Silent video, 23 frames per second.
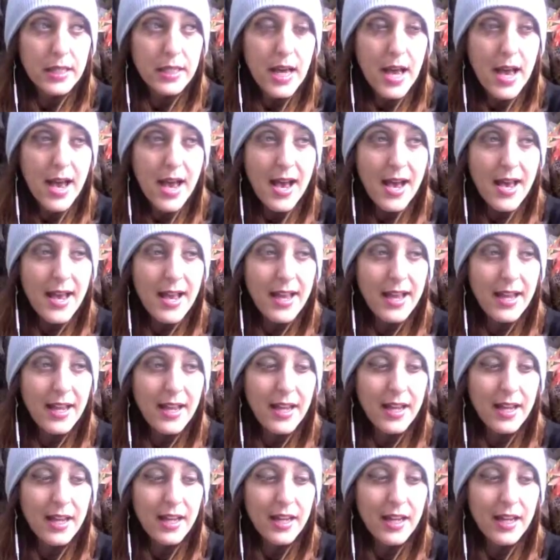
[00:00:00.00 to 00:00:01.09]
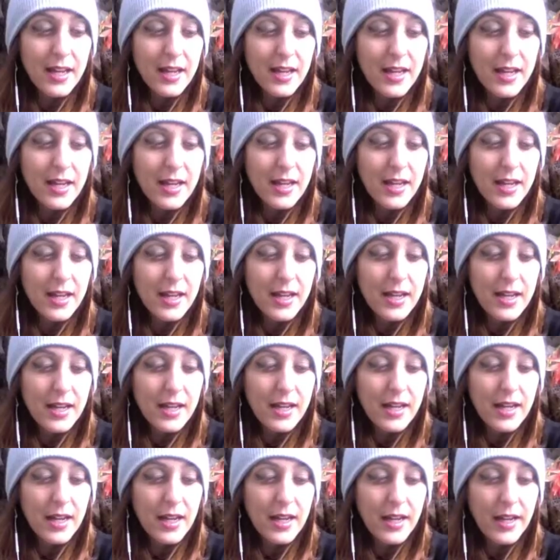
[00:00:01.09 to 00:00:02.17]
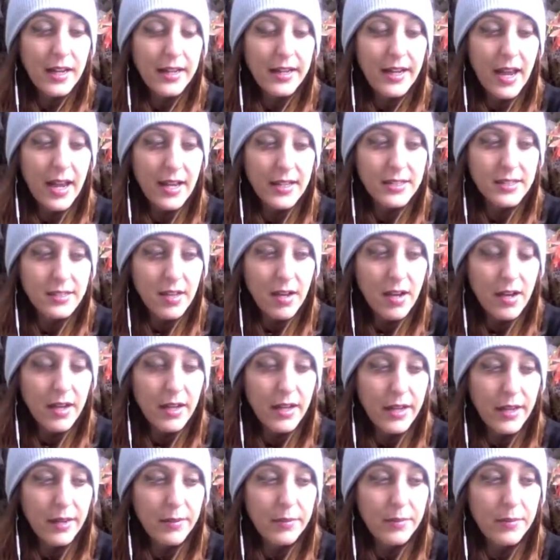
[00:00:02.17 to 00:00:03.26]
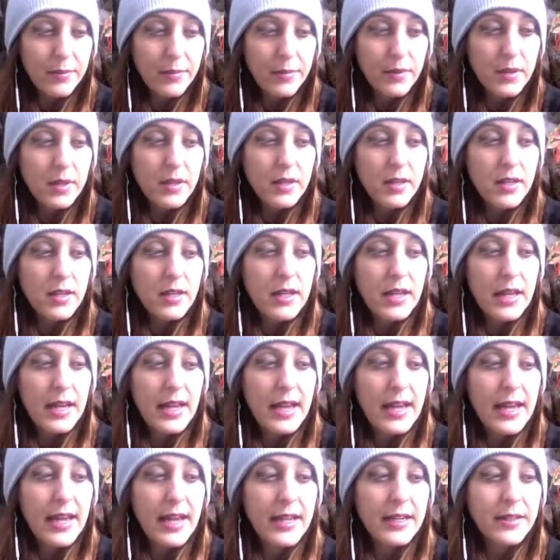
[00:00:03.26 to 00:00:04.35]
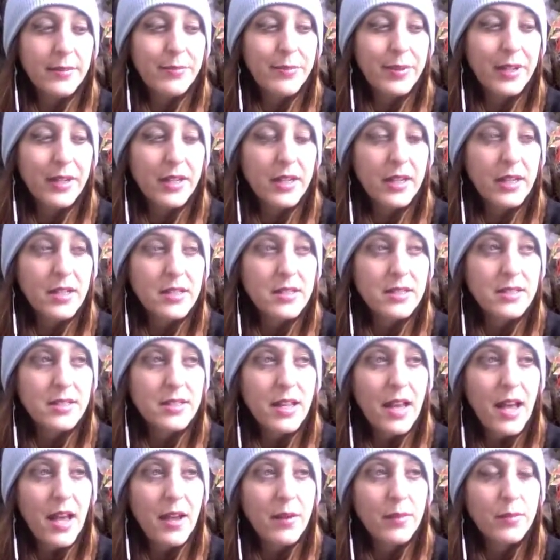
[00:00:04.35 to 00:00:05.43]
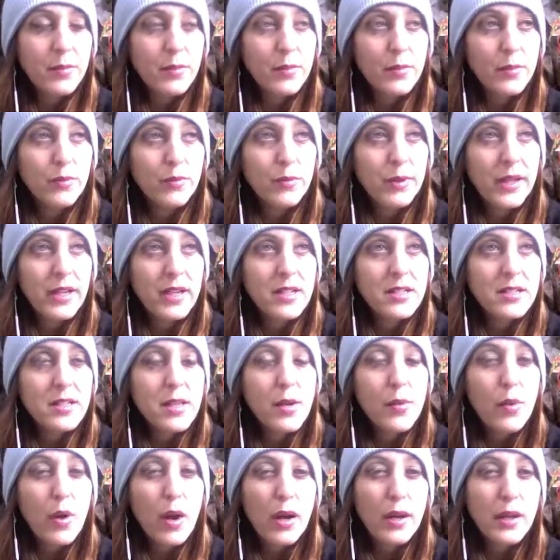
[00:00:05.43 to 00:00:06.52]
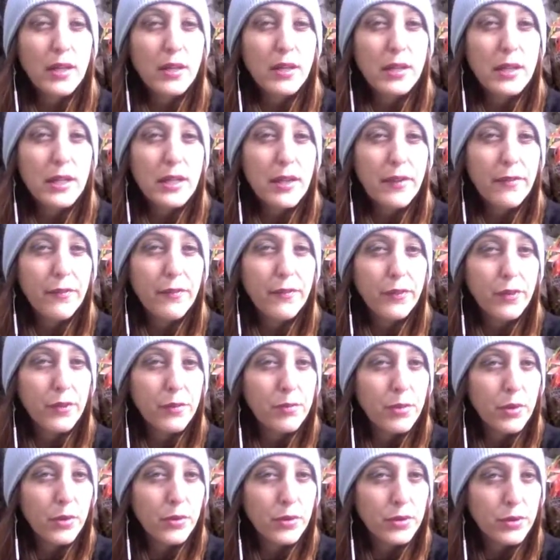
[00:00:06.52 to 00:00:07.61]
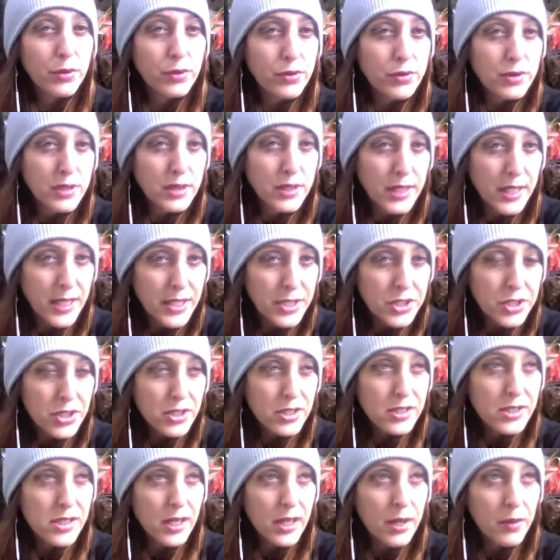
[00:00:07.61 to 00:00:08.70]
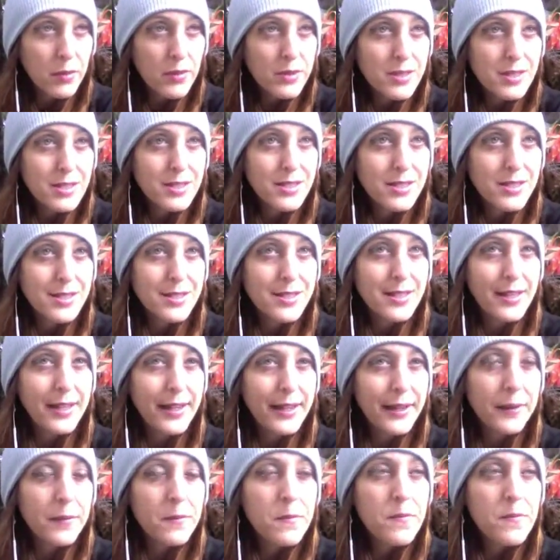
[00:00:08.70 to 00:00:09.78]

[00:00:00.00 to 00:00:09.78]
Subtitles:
I saw him, and because I didn't have full-blown hallucinations, like I wasn't seeing